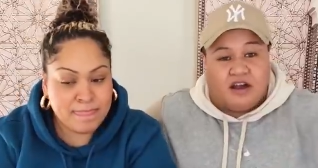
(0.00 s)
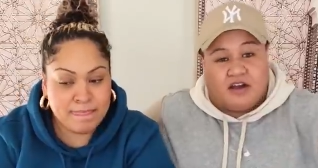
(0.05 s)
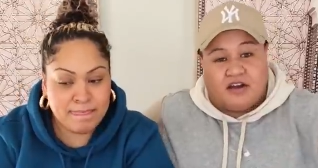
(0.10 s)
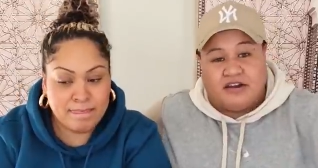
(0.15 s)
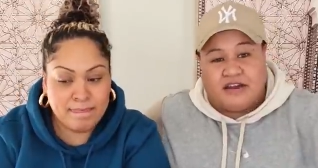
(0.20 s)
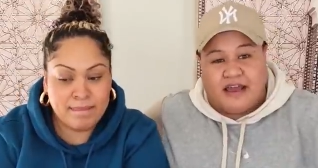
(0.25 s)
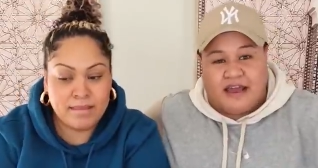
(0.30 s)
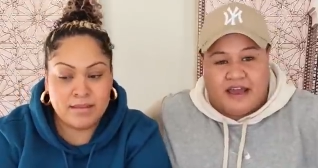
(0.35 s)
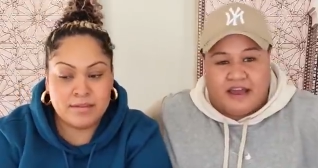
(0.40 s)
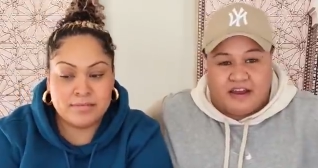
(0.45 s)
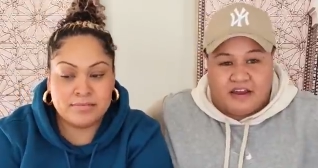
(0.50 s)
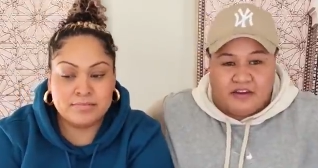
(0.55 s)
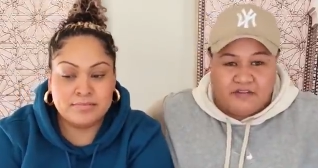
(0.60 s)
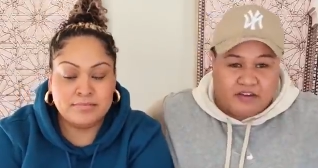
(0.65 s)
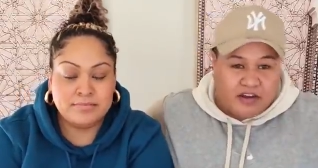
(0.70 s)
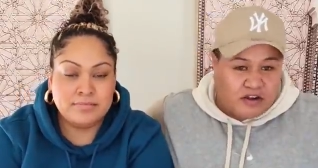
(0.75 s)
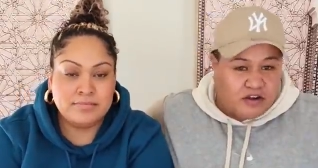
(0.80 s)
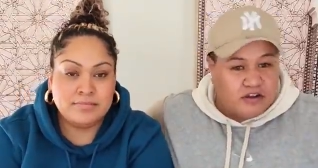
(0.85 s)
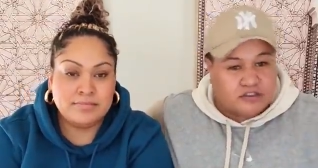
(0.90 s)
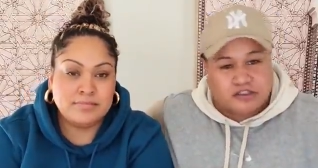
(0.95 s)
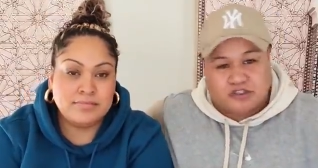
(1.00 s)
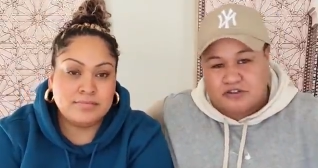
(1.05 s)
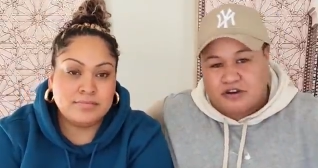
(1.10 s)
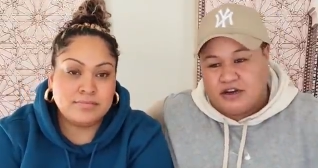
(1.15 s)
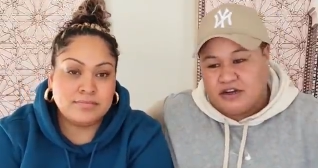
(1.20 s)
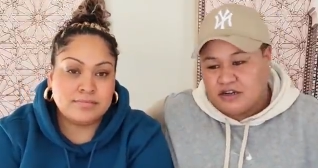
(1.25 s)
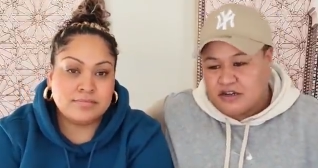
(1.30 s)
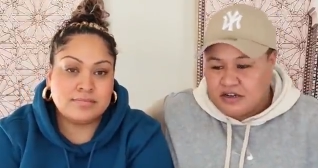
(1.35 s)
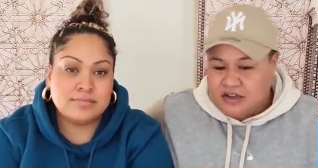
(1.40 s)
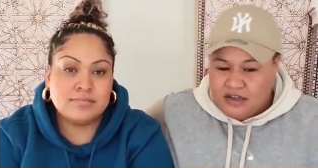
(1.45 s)
Speaker 1: I got a hangover. I got
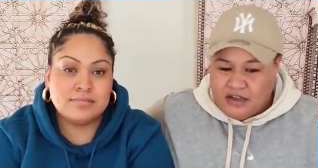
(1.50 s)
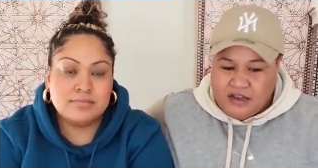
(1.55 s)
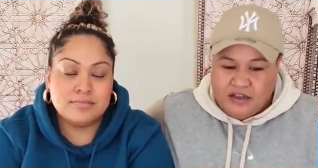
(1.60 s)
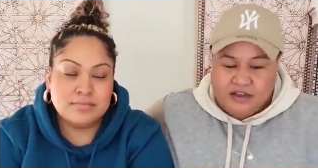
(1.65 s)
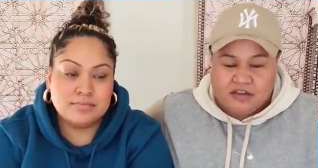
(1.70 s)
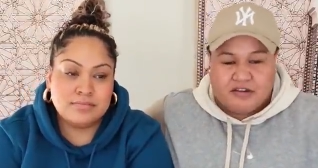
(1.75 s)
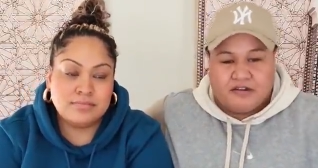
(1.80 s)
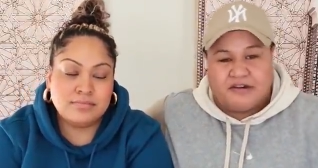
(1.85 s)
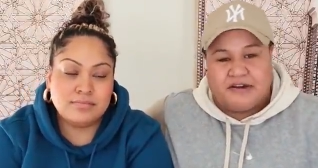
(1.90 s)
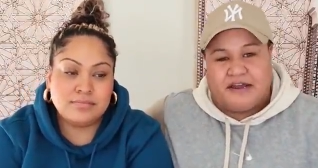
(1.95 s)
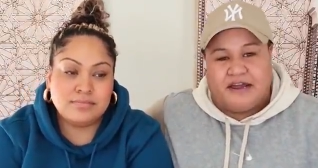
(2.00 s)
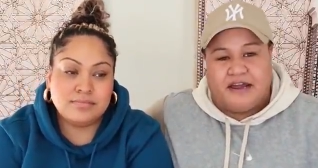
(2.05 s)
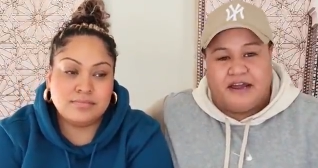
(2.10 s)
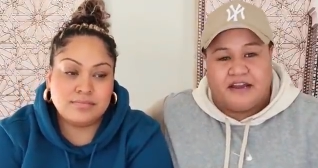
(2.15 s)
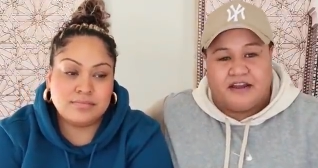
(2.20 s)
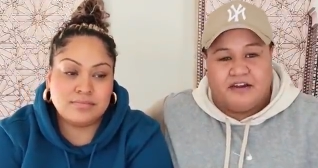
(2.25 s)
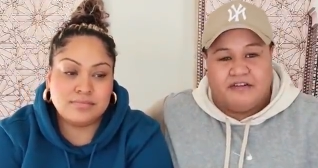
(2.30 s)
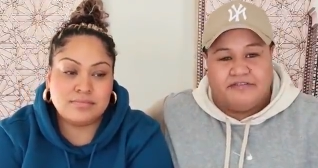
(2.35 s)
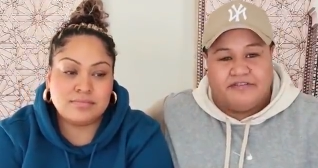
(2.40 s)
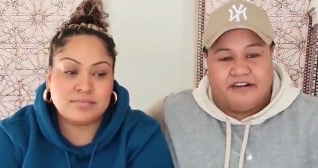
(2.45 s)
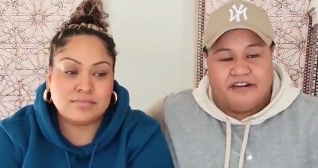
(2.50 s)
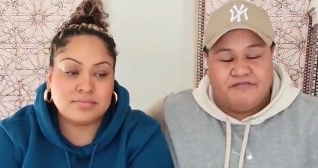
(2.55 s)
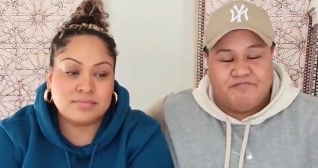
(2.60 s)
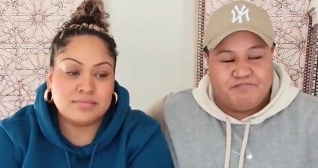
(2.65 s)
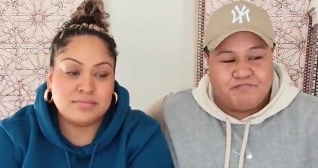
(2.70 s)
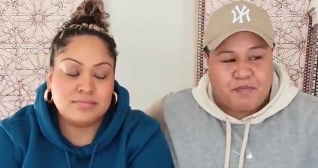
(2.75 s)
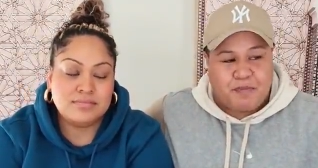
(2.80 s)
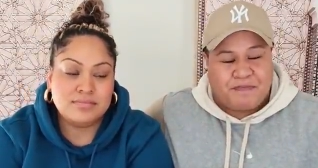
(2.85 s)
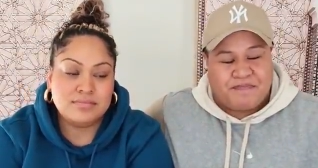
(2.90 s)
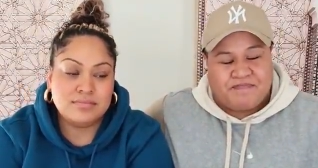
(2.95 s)
drunk. Got a hangover.
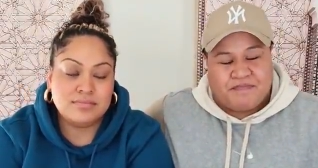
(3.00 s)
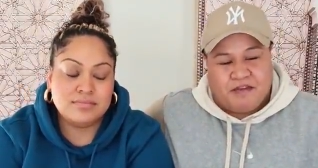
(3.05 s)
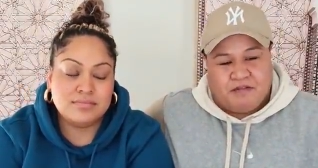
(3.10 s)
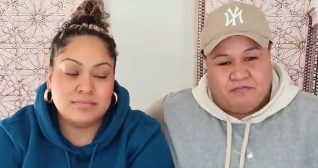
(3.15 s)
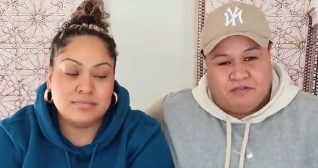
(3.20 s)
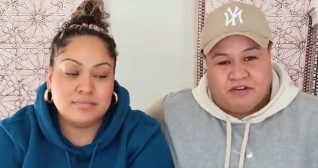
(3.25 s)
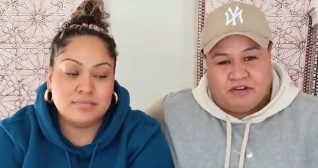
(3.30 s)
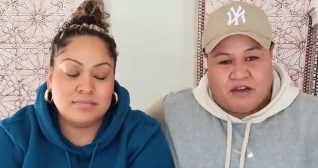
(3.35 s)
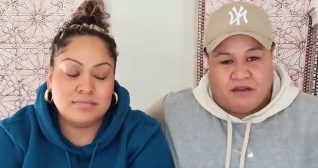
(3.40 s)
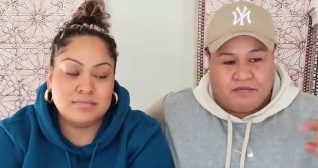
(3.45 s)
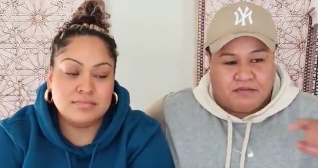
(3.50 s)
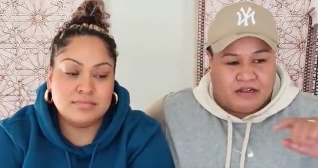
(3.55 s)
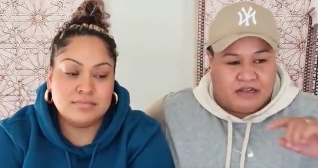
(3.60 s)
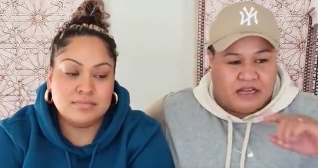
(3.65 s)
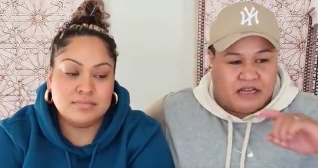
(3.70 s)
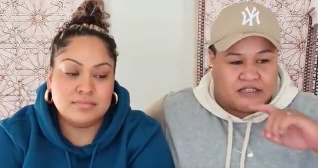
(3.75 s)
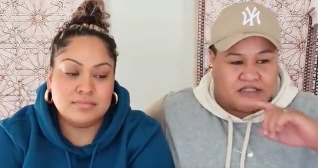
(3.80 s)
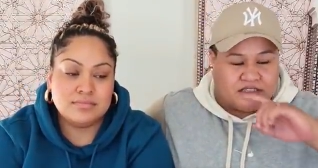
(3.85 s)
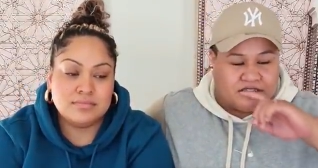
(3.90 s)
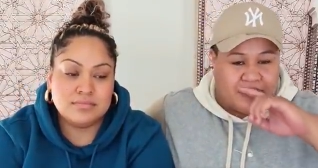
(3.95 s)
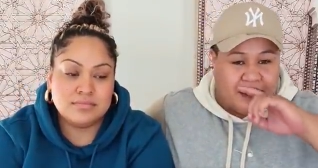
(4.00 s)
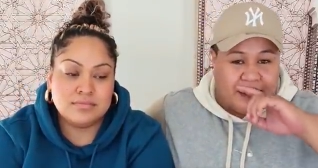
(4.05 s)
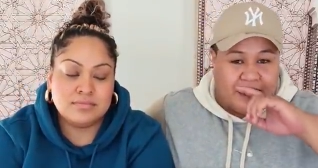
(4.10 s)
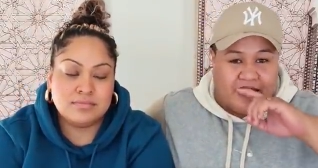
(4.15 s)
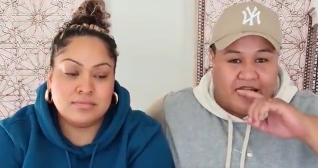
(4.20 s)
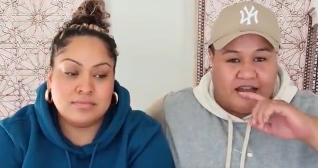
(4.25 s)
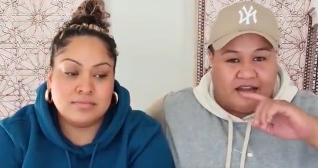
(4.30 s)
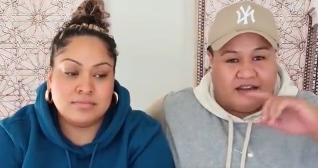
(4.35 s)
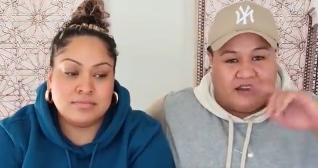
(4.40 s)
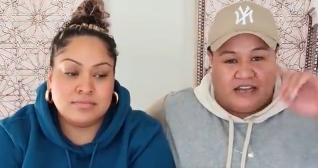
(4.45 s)
Woke up the next day
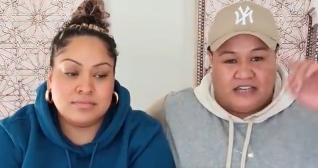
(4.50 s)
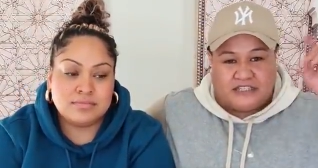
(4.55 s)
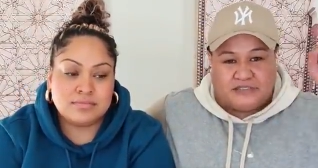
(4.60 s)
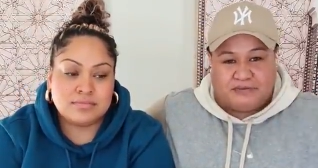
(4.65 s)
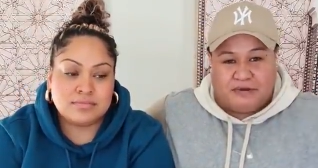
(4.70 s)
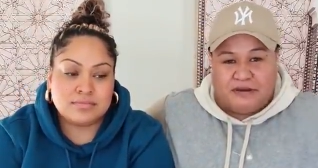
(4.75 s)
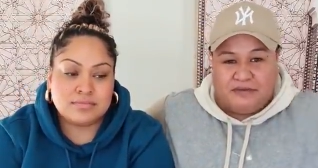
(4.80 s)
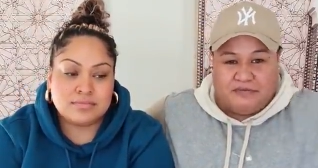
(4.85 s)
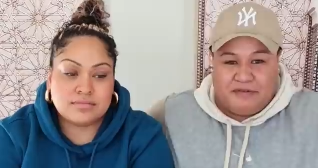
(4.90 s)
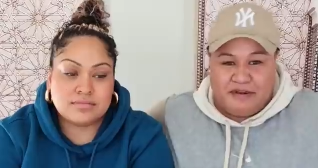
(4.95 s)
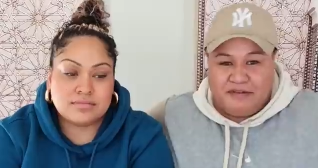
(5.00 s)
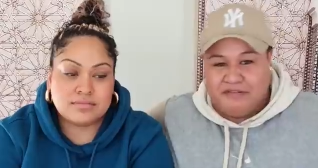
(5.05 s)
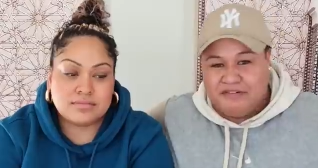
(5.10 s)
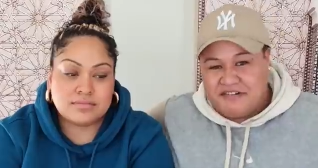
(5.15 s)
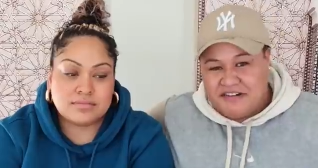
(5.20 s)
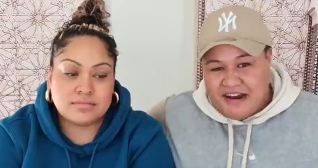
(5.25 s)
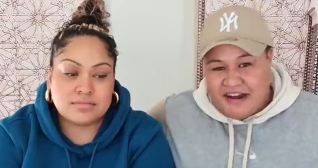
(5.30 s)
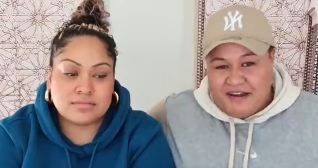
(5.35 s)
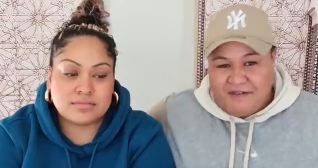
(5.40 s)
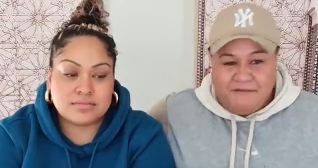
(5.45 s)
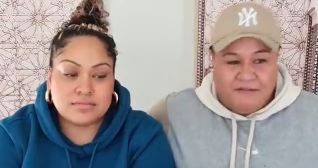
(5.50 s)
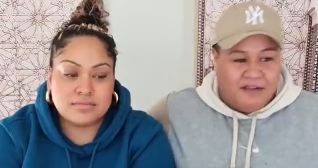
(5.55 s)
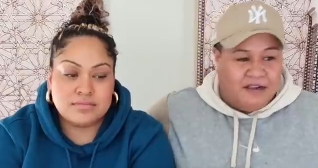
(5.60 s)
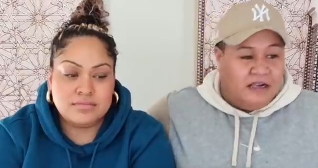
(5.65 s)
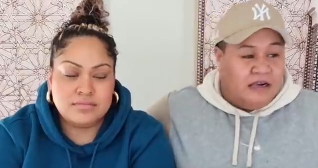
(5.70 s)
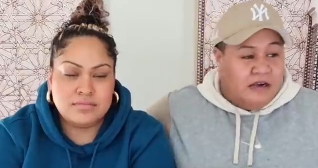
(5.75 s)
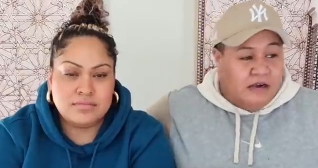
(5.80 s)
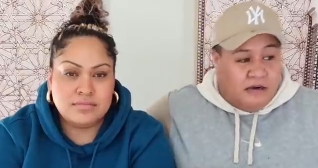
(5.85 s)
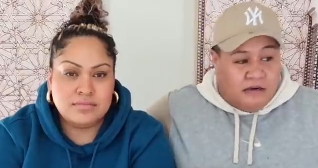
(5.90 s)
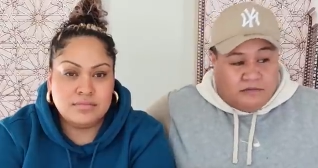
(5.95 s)
and guess where we were at?
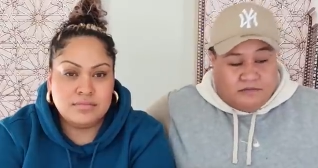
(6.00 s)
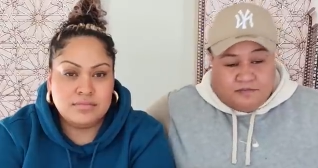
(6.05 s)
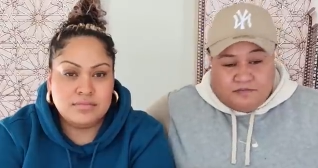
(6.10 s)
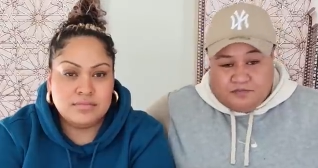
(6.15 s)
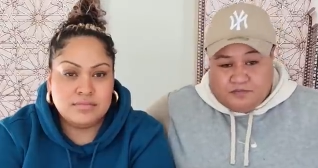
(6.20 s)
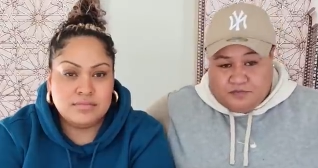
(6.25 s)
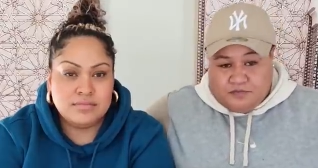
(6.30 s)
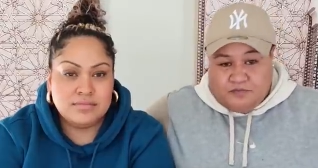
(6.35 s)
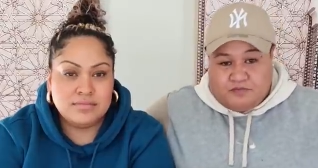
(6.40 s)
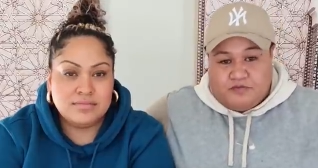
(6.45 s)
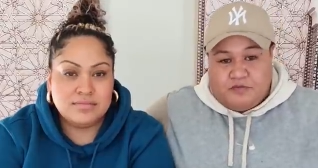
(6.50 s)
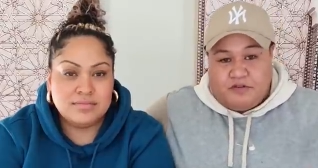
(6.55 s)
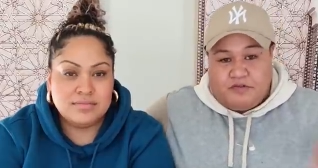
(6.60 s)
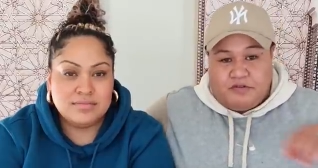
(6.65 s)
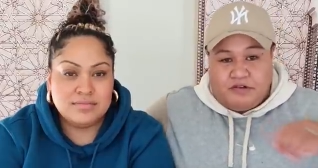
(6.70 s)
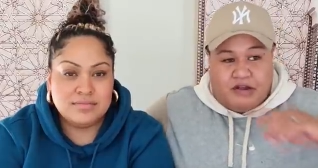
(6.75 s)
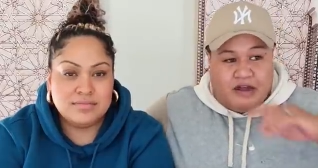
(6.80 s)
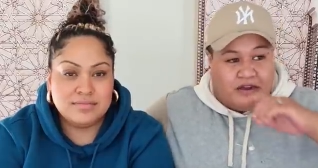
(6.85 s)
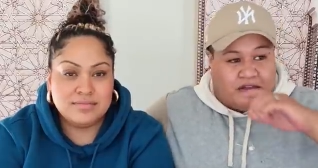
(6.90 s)
We were